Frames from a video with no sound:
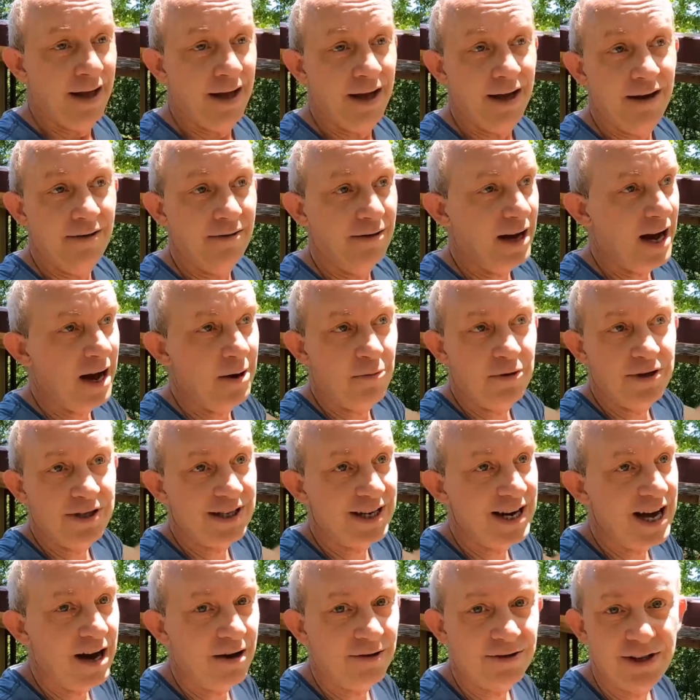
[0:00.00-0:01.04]
And I
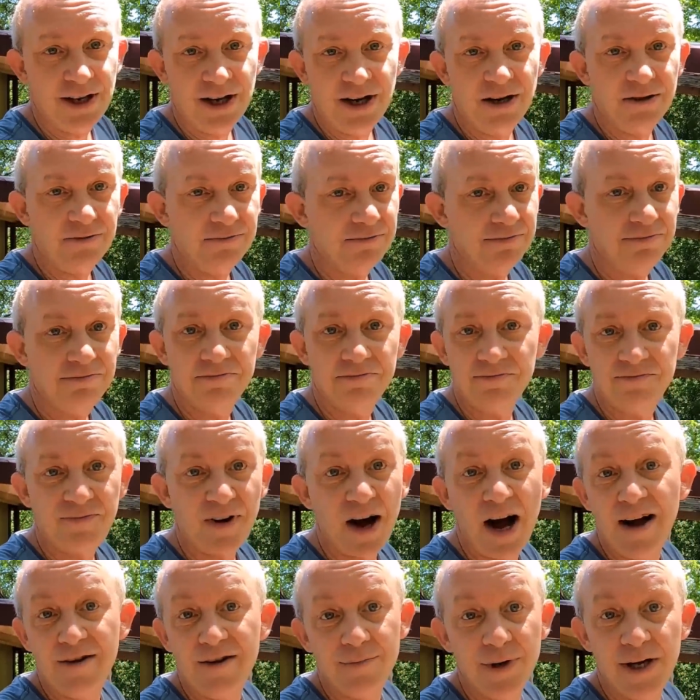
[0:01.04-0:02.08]
wasn't out there
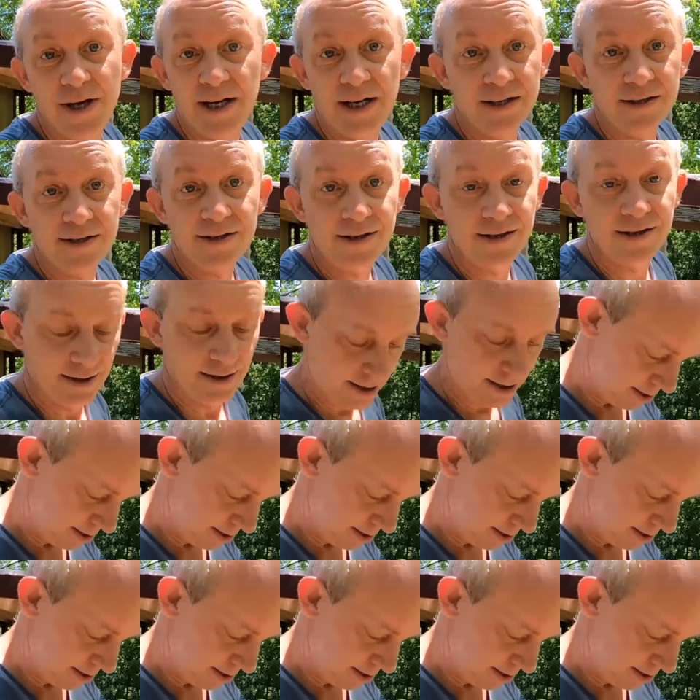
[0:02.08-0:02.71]
five minutes